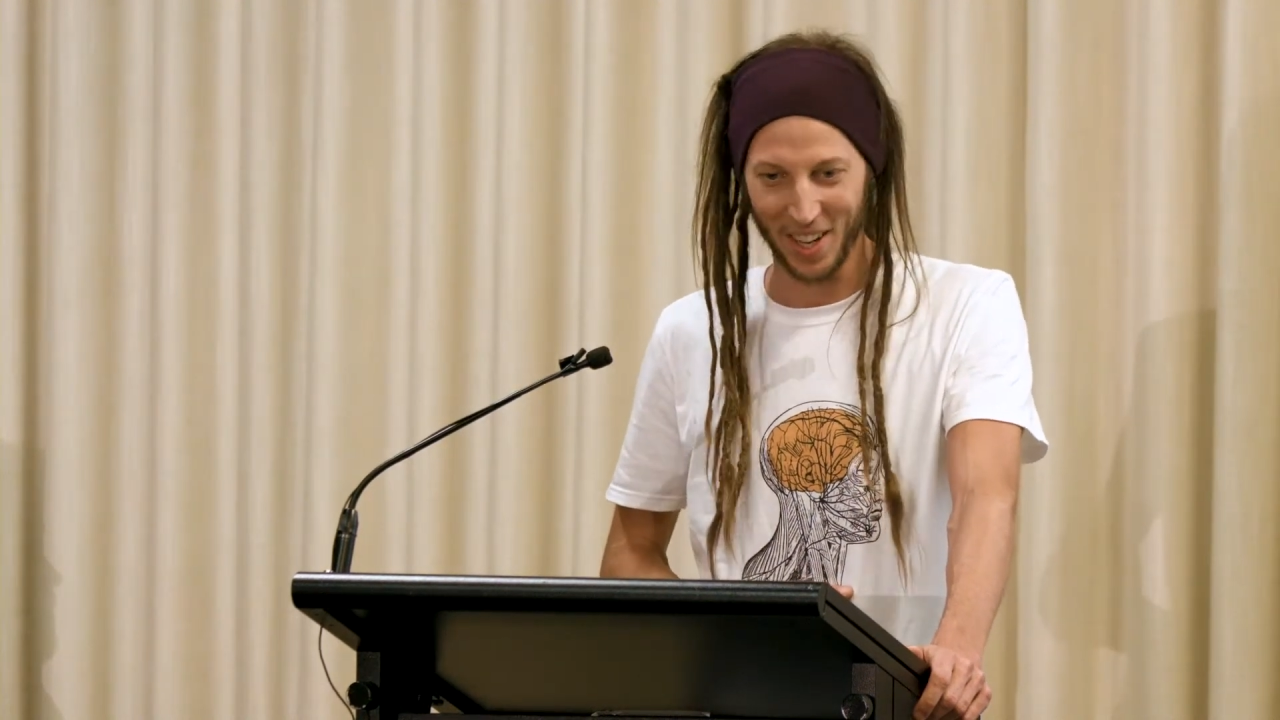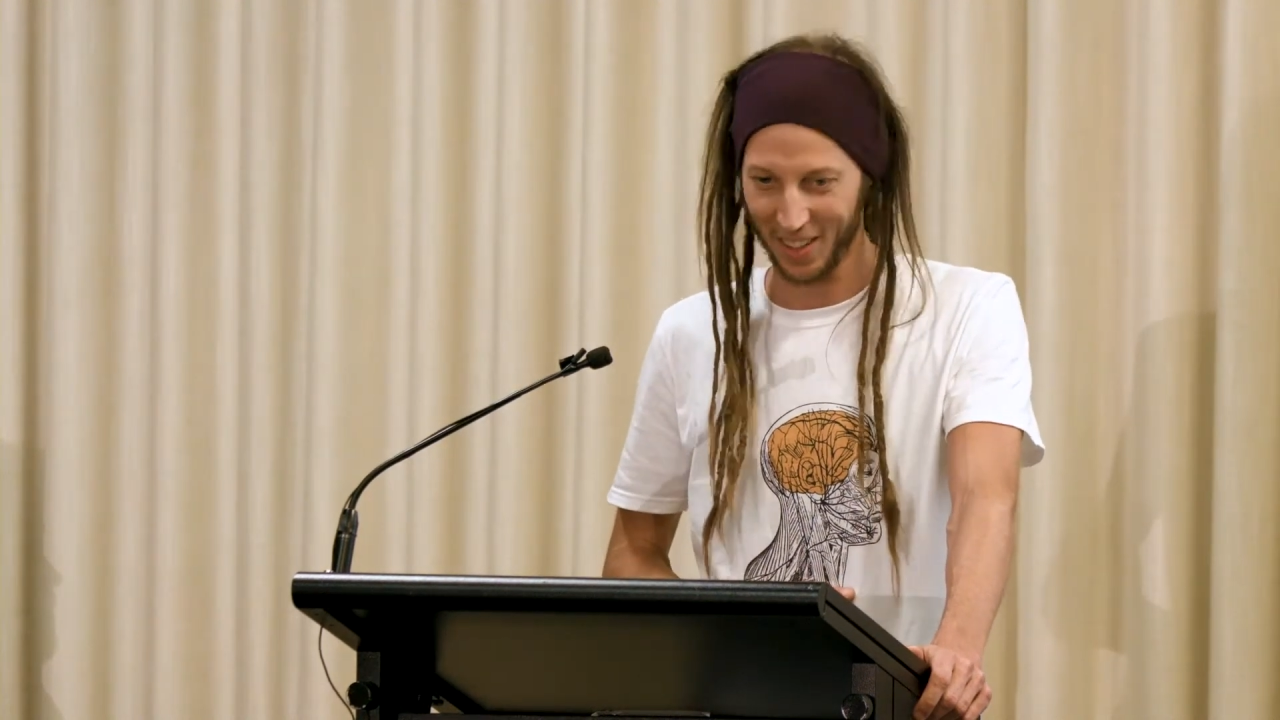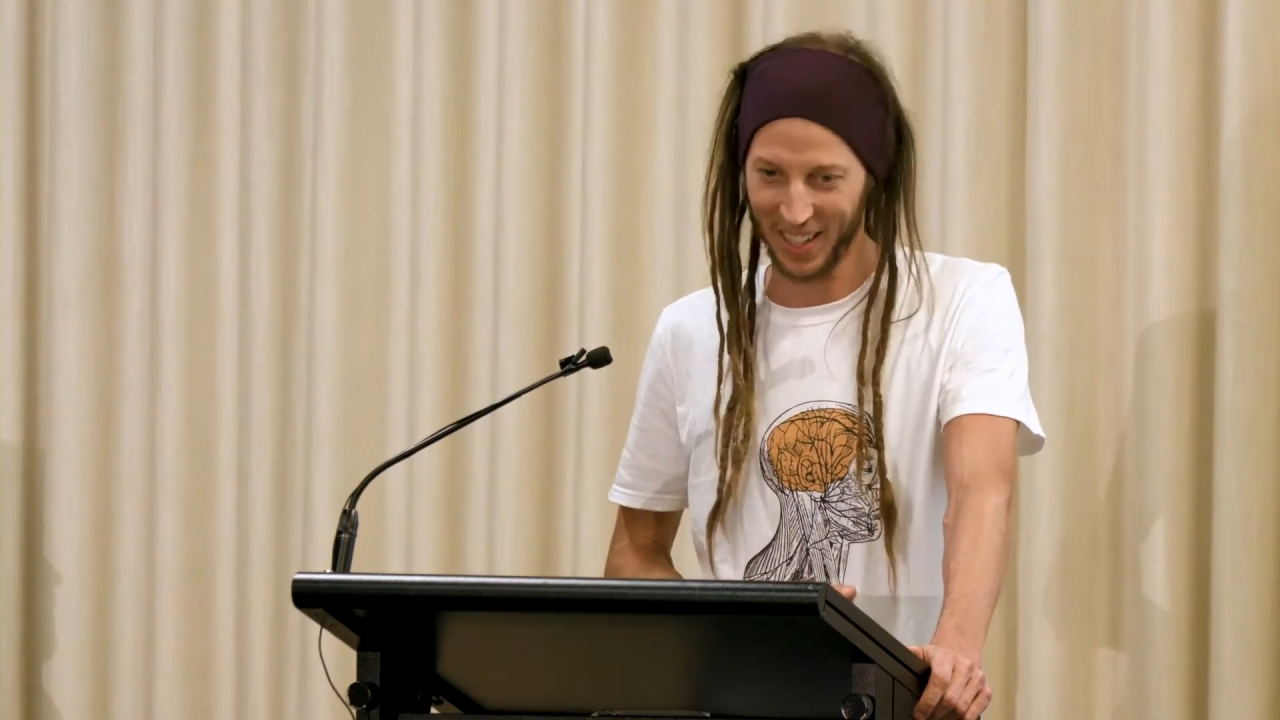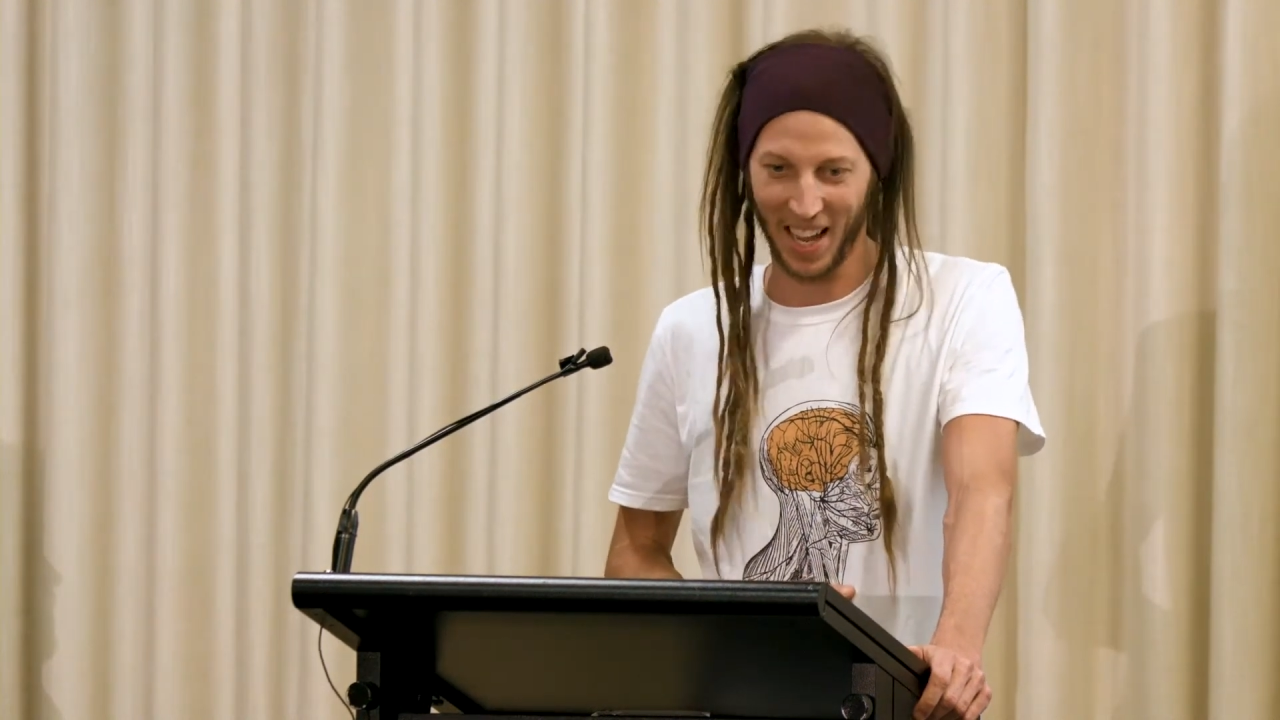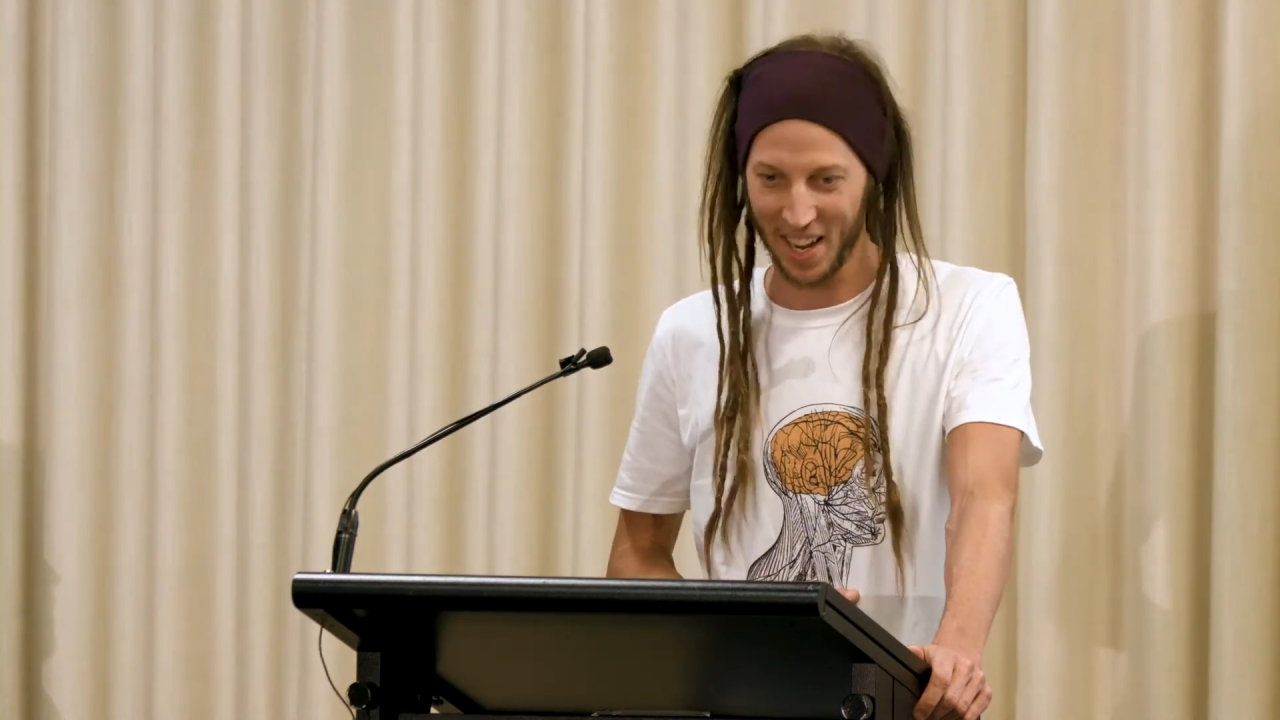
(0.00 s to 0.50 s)

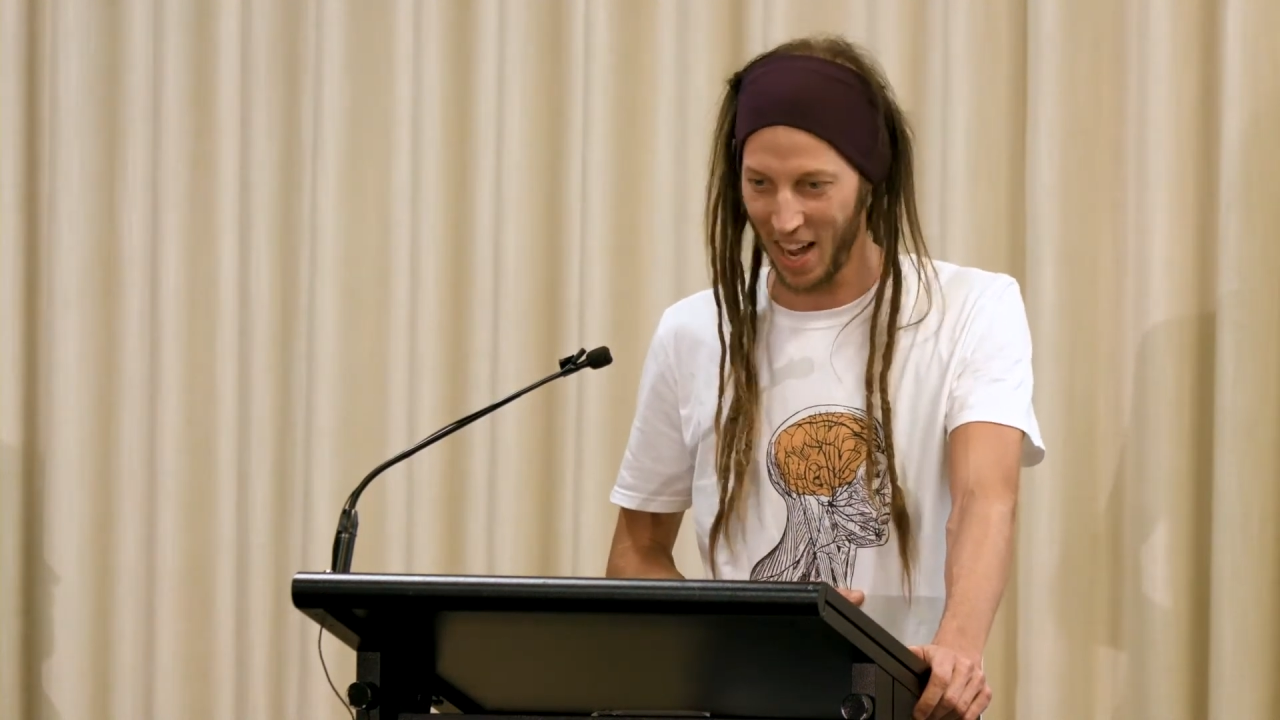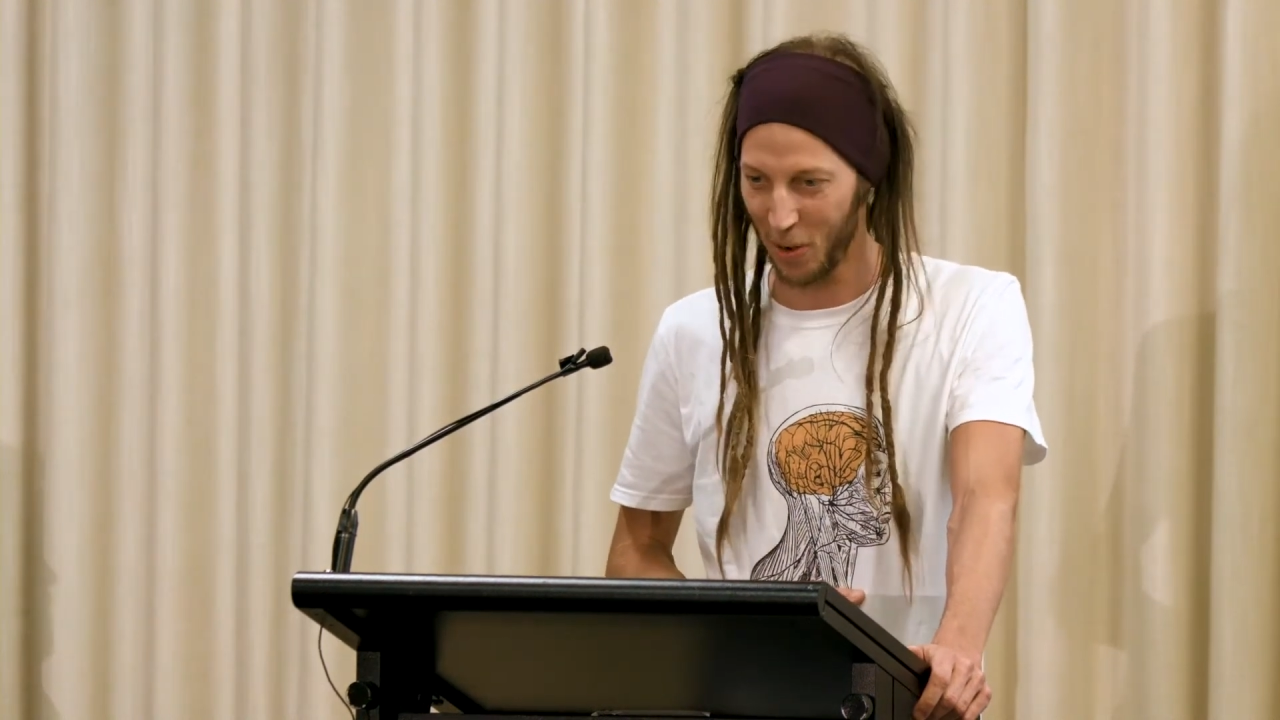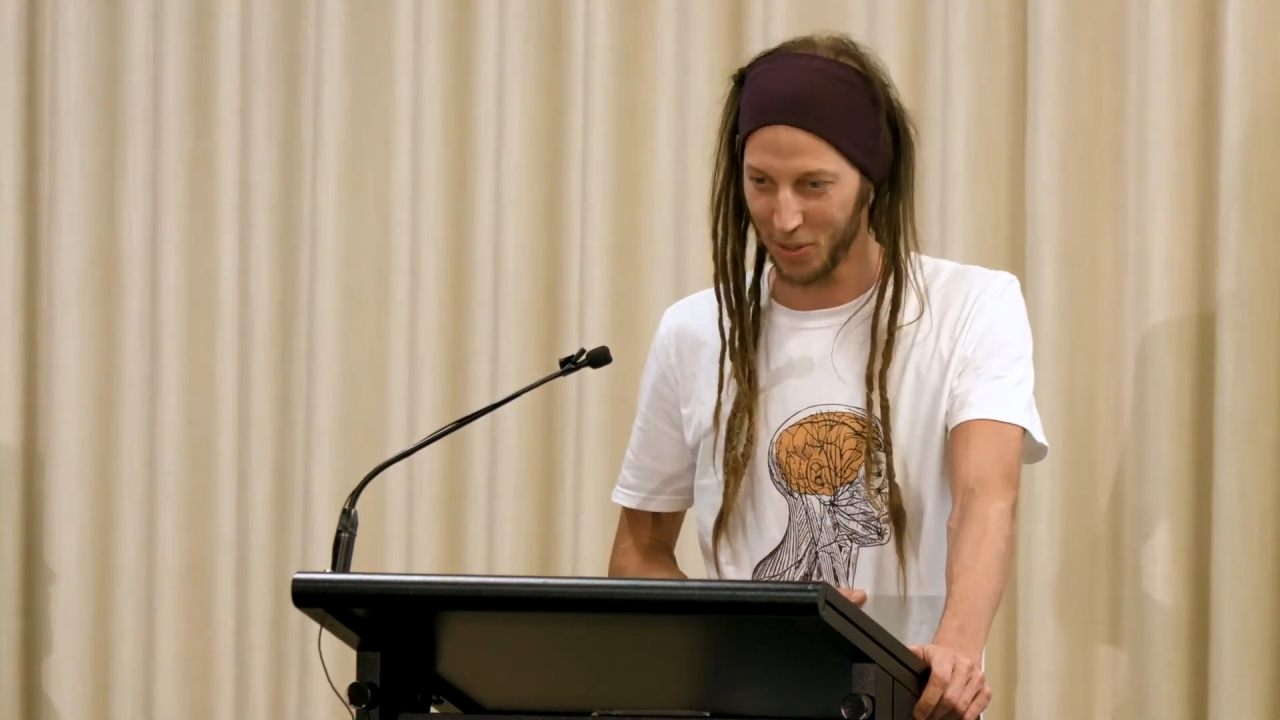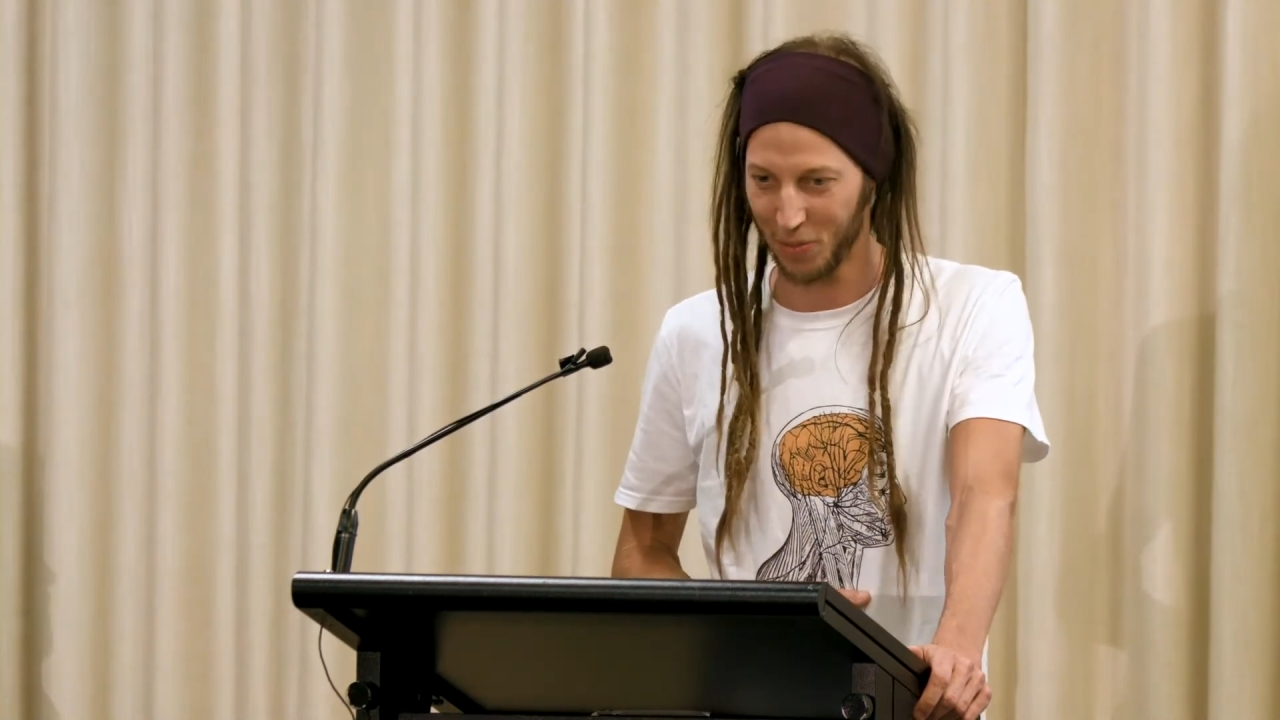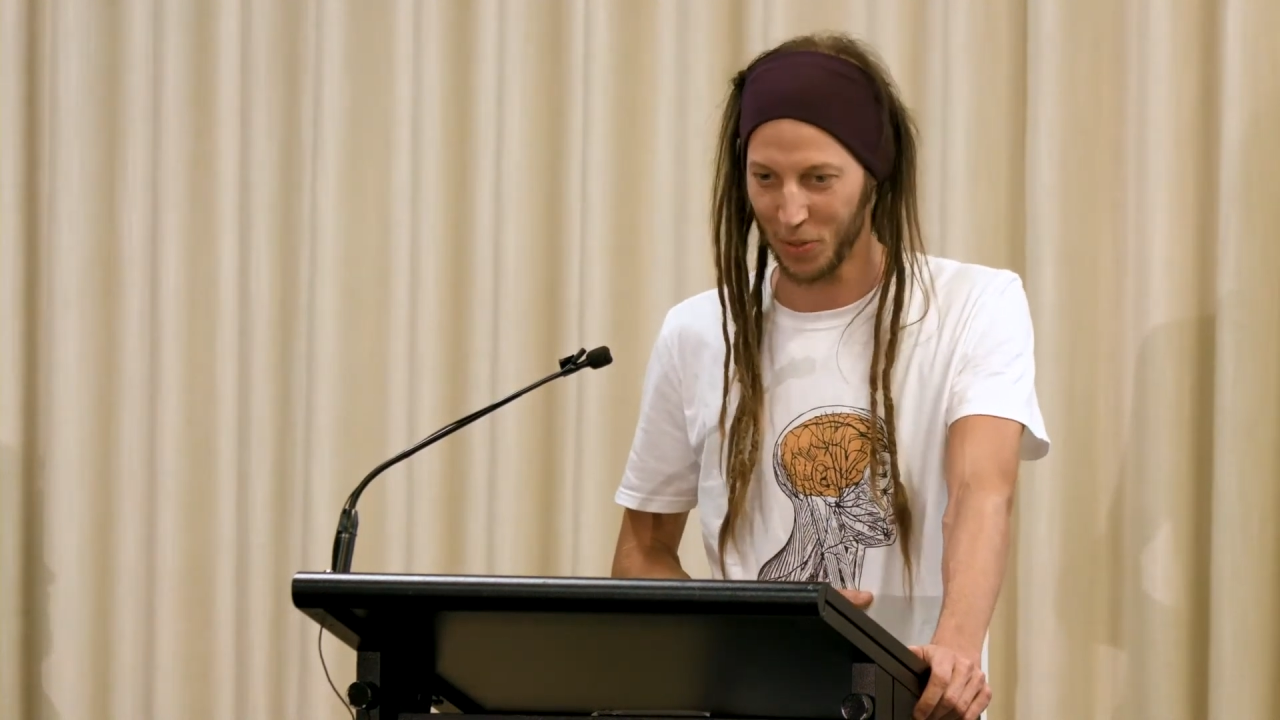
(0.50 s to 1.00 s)
like 8
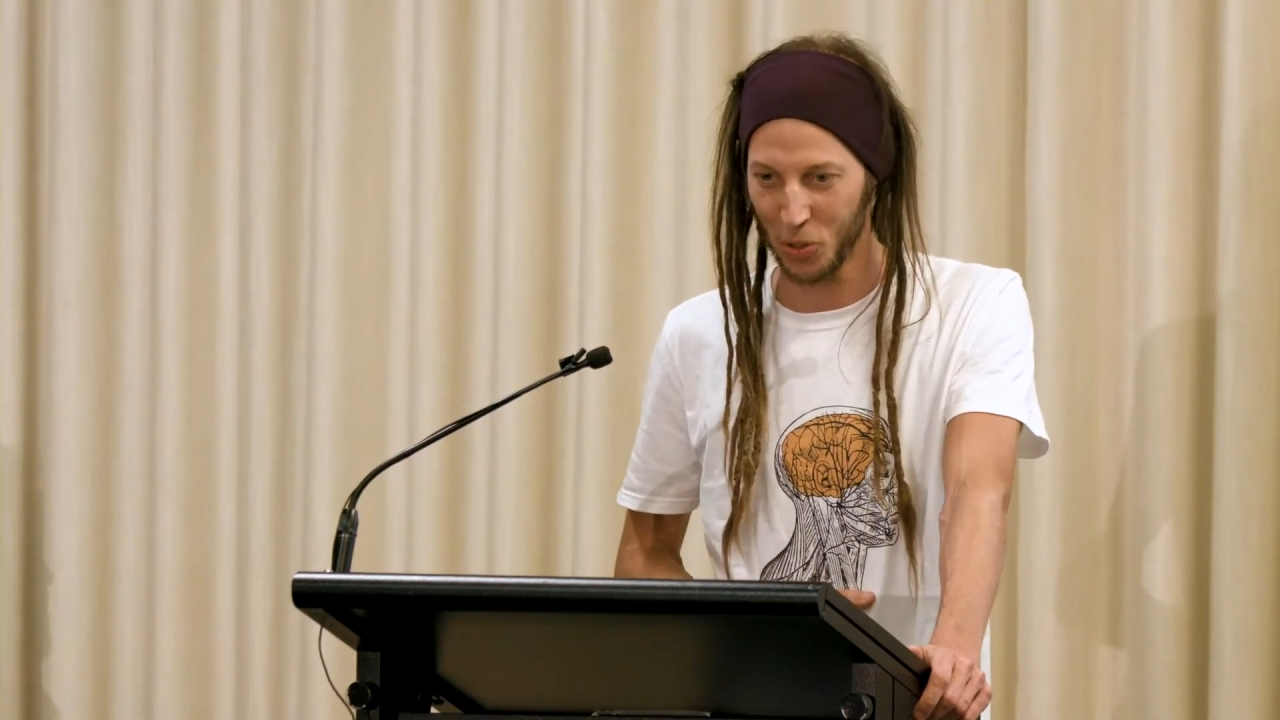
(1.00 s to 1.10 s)
hours of